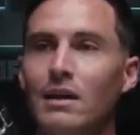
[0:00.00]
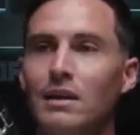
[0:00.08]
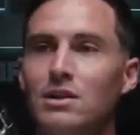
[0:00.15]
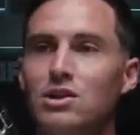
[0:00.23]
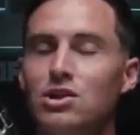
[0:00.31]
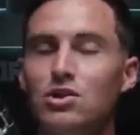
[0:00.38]

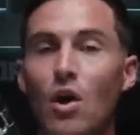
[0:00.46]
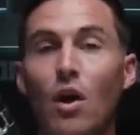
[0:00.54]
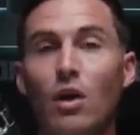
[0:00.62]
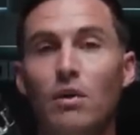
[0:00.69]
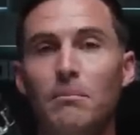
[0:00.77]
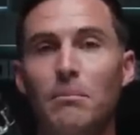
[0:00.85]

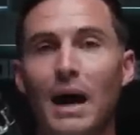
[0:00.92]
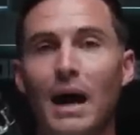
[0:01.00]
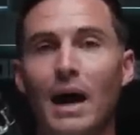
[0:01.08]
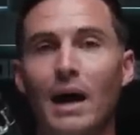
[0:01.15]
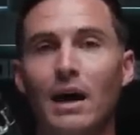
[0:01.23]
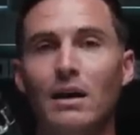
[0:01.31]
start
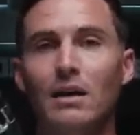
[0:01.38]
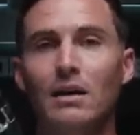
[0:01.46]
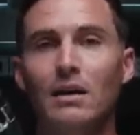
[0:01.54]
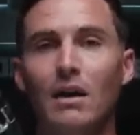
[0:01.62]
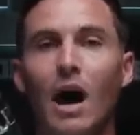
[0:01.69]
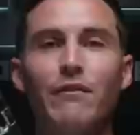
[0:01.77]
by
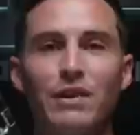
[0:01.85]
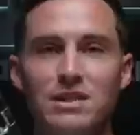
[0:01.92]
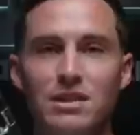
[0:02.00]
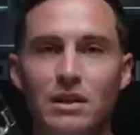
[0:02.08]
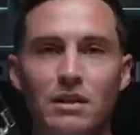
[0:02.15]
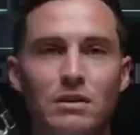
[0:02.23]

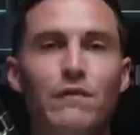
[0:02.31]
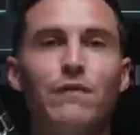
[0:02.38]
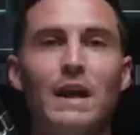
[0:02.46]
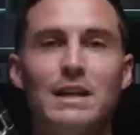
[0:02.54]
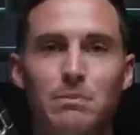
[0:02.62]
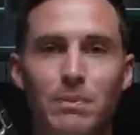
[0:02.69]
obviously the
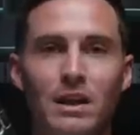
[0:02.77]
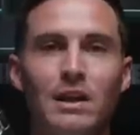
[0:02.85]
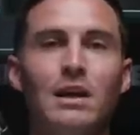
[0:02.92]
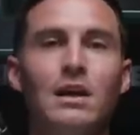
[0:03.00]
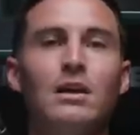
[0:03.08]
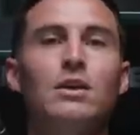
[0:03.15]

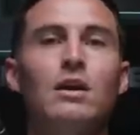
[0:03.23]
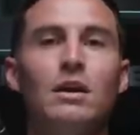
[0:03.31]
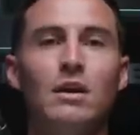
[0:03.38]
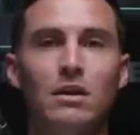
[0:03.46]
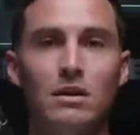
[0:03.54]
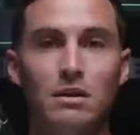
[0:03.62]
flexibility,
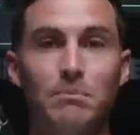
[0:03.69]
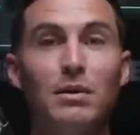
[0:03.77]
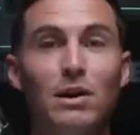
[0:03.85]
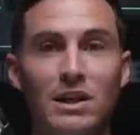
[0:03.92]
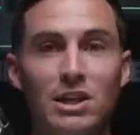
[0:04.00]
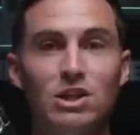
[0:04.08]
the
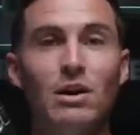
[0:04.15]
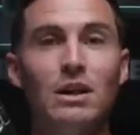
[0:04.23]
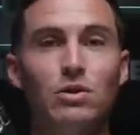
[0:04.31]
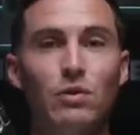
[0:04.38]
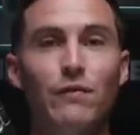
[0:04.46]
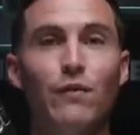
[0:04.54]
building
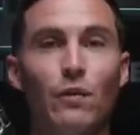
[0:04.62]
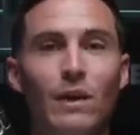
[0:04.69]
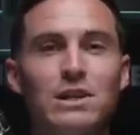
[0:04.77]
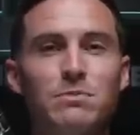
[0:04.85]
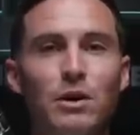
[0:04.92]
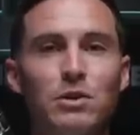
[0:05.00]
strength through a full
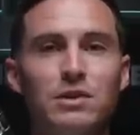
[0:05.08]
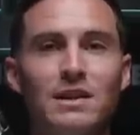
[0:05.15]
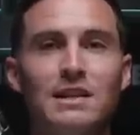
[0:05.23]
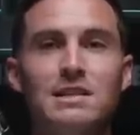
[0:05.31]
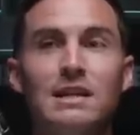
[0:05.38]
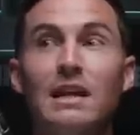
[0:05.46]
range of motion.
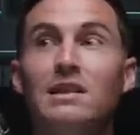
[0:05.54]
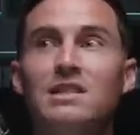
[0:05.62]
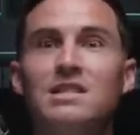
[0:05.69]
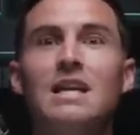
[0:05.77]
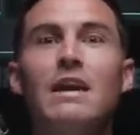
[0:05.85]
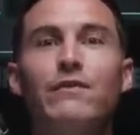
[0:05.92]
This is like the
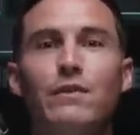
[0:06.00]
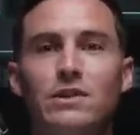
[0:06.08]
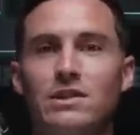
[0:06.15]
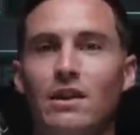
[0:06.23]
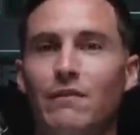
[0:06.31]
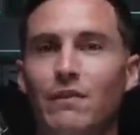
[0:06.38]
safer
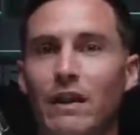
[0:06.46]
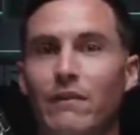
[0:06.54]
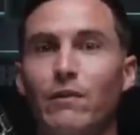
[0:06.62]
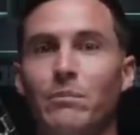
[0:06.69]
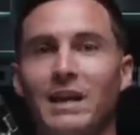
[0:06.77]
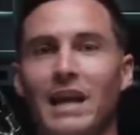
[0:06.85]
stuff. Like
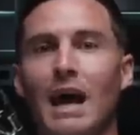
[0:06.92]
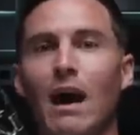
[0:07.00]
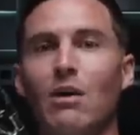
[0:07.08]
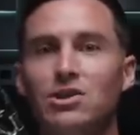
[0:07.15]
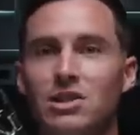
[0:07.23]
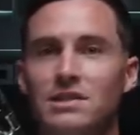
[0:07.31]
from the
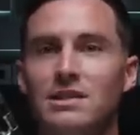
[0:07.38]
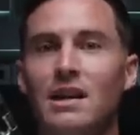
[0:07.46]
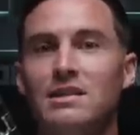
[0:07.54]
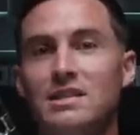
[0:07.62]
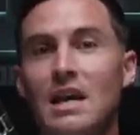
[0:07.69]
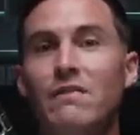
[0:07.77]
couch, it's
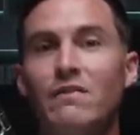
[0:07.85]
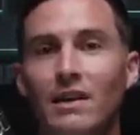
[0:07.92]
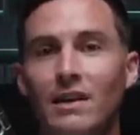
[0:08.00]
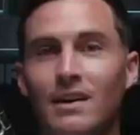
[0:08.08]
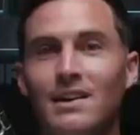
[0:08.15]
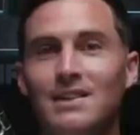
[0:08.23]
not safe
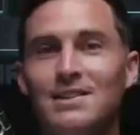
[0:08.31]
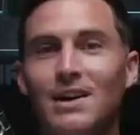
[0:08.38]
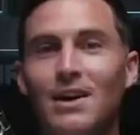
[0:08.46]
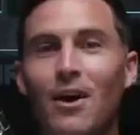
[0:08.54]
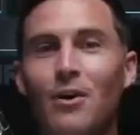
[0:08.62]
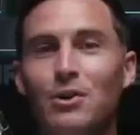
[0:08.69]
to
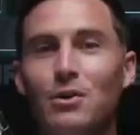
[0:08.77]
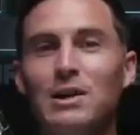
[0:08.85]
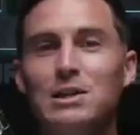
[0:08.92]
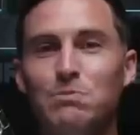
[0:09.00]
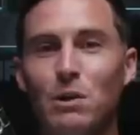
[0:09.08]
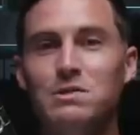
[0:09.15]
go do
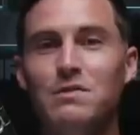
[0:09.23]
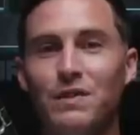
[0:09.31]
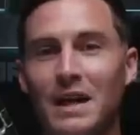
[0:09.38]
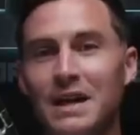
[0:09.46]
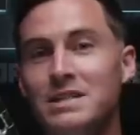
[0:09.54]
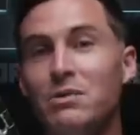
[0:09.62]
explosive
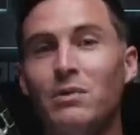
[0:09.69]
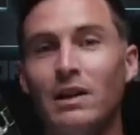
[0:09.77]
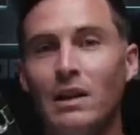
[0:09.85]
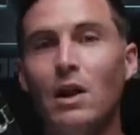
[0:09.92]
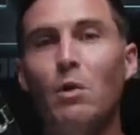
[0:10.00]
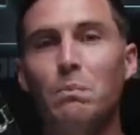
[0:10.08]
things in
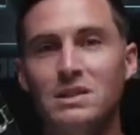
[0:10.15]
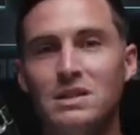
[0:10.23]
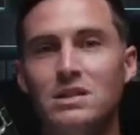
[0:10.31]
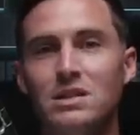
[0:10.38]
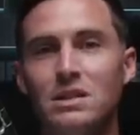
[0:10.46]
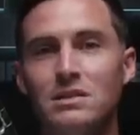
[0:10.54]
really low
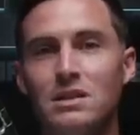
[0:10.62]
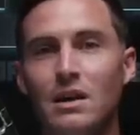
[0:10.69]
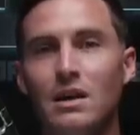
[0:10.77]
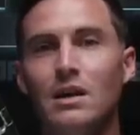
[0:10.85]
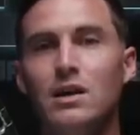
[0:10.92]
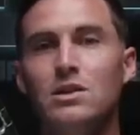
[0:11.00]
positions.
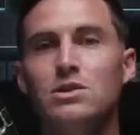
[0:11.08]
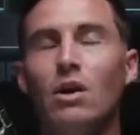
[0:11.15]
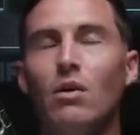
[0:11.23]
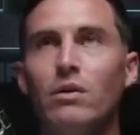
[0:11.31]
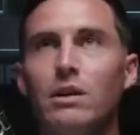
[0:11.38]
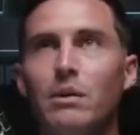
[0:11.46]

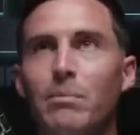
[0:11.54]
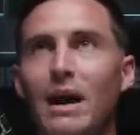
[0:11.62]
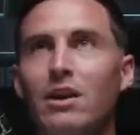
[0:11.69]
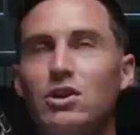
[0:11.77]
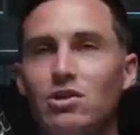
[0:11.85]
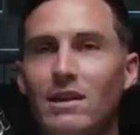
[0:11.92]
So the
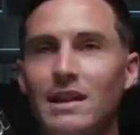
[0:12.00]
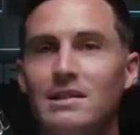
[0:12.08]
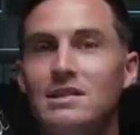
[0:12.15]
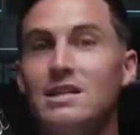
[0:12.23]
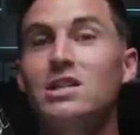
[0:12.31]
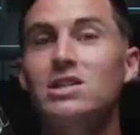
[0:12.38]
better
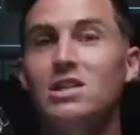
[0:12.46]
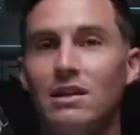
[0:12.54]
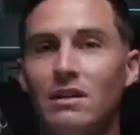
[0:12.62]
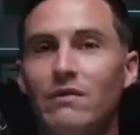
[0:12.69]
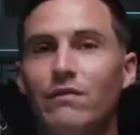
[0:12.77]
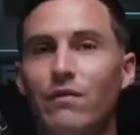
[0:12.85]

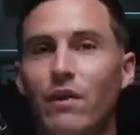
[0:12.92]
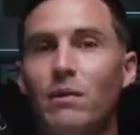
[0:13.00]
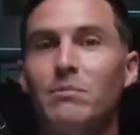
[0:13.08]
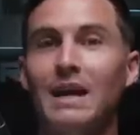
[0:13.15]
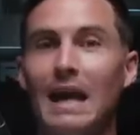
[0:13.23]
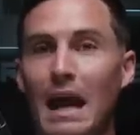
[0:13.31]
transition
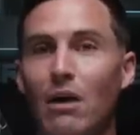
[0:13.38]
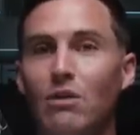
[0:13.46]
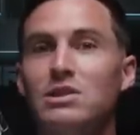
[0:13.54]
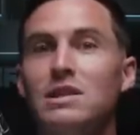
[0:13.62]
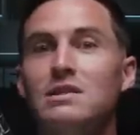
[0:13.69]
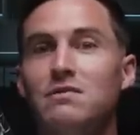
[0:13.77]
from the
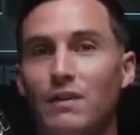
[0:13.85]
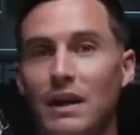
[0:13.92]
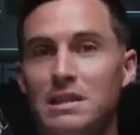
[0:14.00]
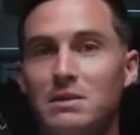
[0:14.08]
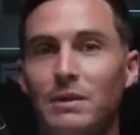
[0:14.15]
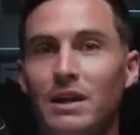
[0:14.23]
couch is
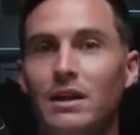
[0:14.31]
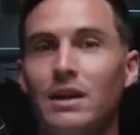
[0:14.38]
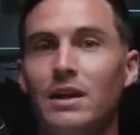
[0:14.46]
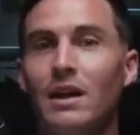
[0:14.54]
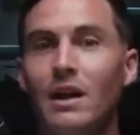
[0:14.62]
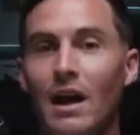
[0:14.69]

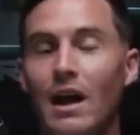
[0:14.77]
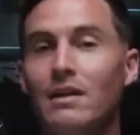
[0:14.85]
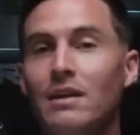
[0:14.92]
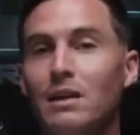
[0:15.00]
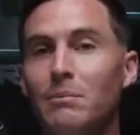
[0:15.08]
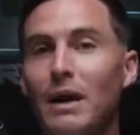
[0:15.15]
flexibility. And
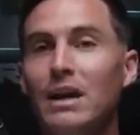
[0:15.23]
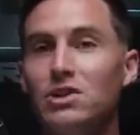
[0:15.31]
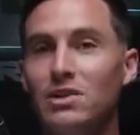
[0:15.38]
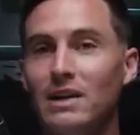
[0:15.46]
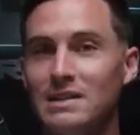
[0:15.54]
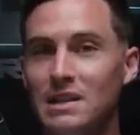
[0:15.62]
then the better
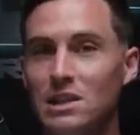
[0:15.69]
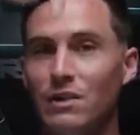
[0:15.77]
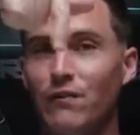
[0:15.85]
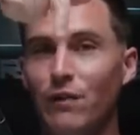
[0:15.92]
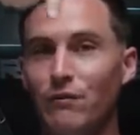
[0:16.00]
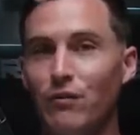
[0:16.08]

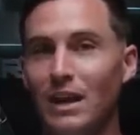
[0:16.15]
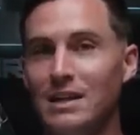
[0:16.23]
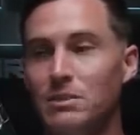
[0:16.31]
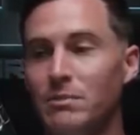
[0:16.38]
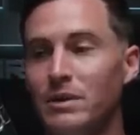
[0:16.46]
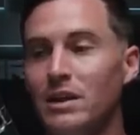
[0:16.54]
transition from
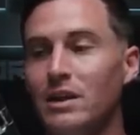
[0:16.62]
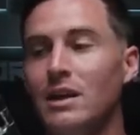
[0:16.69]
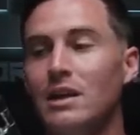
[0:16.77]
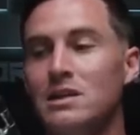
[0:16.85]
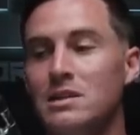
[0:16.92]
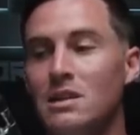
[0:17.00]

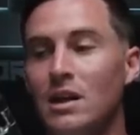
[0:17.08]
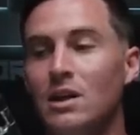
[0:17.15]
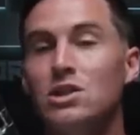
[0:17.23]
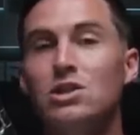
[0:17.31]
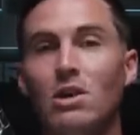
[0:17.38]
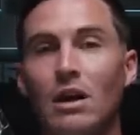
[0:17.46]
flexibility is
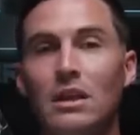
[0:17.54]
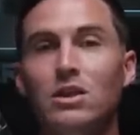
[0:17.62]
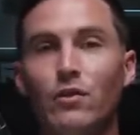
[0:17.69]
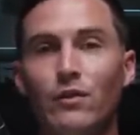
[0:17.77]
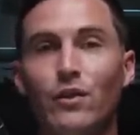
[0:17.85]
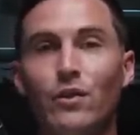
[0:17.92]
strength
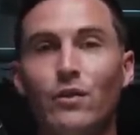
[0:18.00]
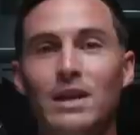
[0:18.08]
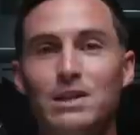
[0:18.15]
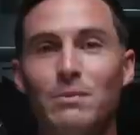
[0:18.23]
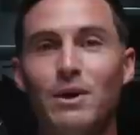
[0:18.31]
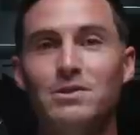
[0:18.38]
through full
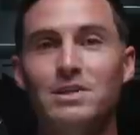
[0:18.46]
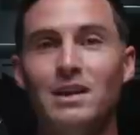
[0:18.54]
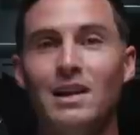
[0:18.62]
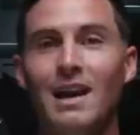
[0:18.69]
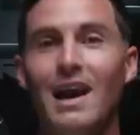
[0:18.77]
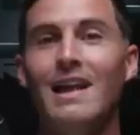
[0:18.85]
range of motion.
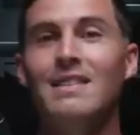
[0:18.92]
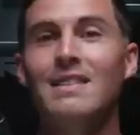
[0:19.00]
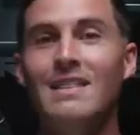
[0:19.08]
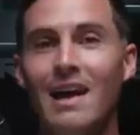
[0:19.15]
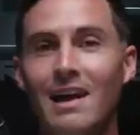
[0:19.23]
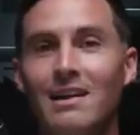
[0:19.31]

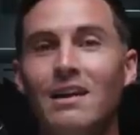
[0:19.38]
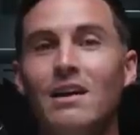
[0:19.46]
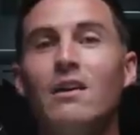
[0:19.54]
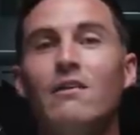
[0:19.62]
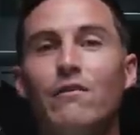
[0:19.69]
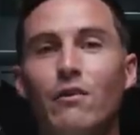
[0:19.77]
And then
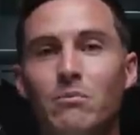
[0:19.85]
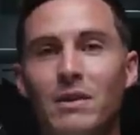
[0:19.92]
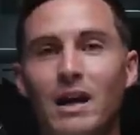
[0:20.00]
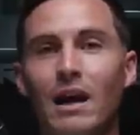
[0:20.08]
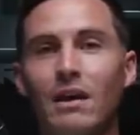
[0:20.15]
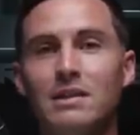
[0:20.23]
from
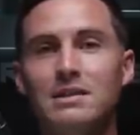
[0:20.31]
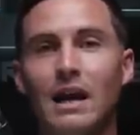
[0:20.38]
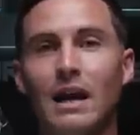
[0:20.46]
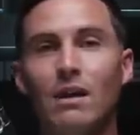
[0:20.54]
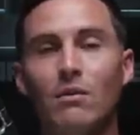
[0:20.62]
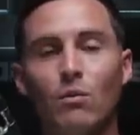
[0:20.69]
there, it's
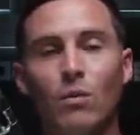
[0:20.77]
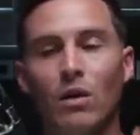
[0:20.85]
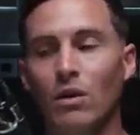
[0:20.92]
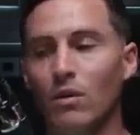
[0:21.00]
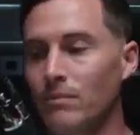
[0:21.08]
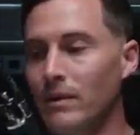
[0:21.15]
like,
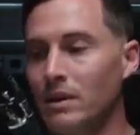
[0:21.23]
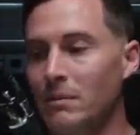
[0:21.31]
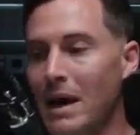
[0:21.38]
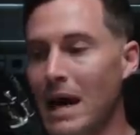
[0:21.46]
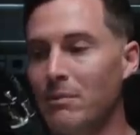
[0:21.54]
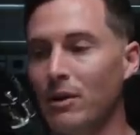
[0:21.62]
well, in the
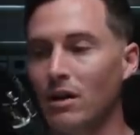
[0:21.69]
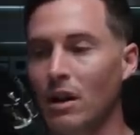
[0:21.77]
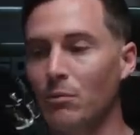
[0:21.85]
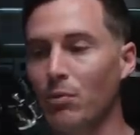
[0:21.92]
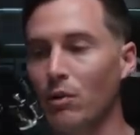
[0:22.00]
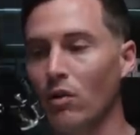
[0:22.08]
Mac
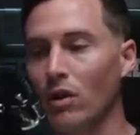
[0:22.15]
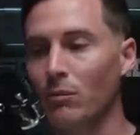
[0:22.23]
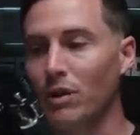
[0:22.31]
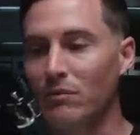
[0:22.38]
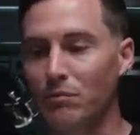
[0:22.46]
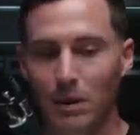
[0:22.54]
McClung program,
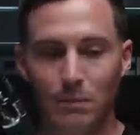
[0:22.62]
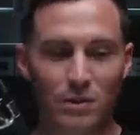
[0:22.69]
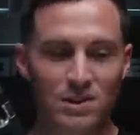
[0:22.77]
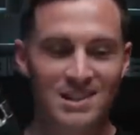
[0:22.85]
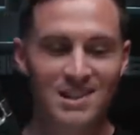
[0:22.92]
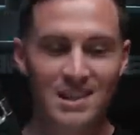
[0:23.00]
we have
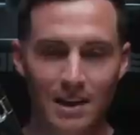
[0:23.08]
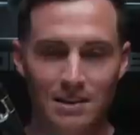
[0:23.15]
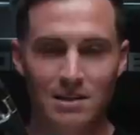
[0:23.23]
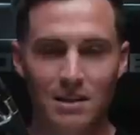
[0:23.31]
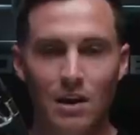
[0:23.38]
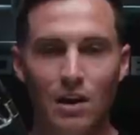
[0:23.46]
people
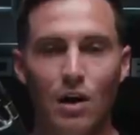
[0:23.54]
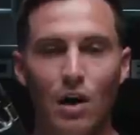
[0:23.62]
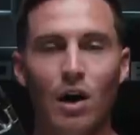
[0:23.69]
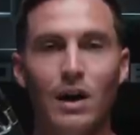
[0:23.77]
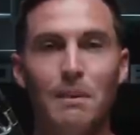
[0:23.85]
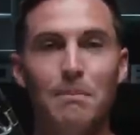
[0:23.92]
sit
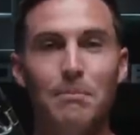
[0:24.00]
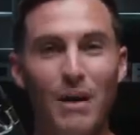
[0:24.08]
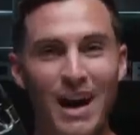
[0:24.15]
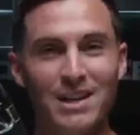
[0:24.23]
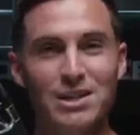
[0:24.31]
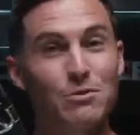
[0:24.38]
on a
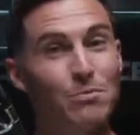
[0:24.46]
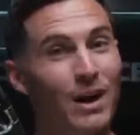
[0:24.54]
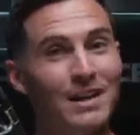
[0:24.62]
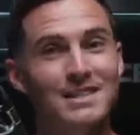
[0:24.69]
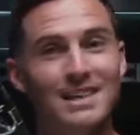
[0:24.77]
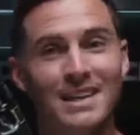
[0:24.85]
bench. You've
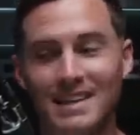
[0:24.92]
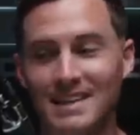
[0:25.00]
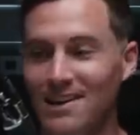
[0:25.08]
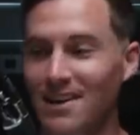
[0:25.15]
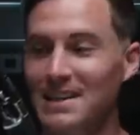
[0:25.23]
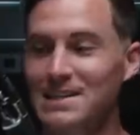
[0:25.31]
probably seen
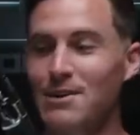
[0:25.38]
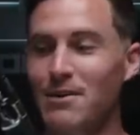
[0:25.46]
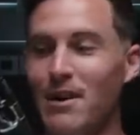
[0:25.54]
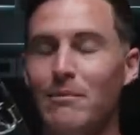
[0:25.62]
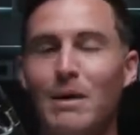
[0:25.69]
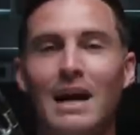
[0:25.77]
this on
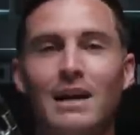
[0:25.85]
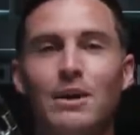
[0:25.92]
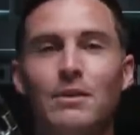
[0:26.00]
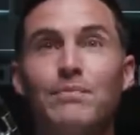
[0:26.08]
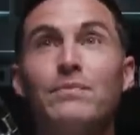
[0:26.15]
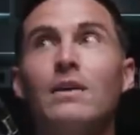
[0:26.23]
Instagram. I
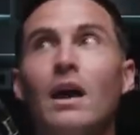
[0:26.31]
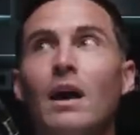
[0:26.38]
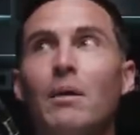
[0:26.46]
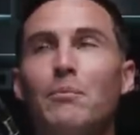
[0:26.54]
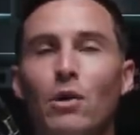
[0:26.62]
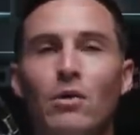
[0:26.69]

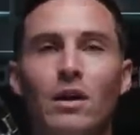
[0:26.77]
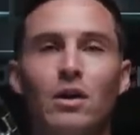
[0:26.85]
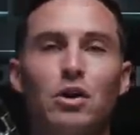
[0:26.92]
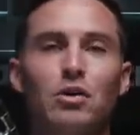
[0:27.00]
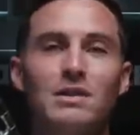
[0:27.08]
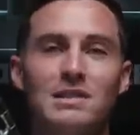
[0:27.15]
had pro
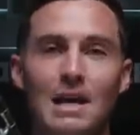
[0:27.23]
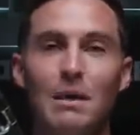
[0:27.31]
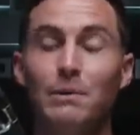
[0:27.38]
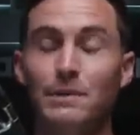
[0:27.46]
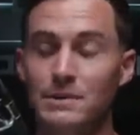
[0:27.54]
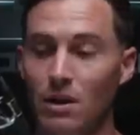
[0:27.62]
dunker Chris
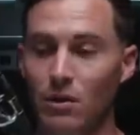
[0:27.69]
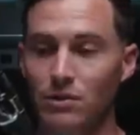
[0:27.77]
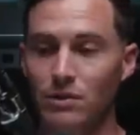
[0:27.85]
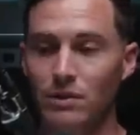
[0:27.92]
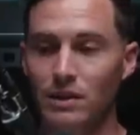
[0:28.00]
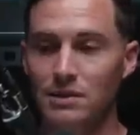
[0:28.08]
Staples going
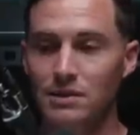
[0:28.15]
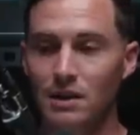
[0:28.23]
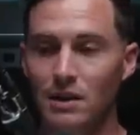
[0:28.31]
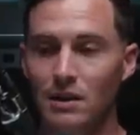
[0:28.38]
through this.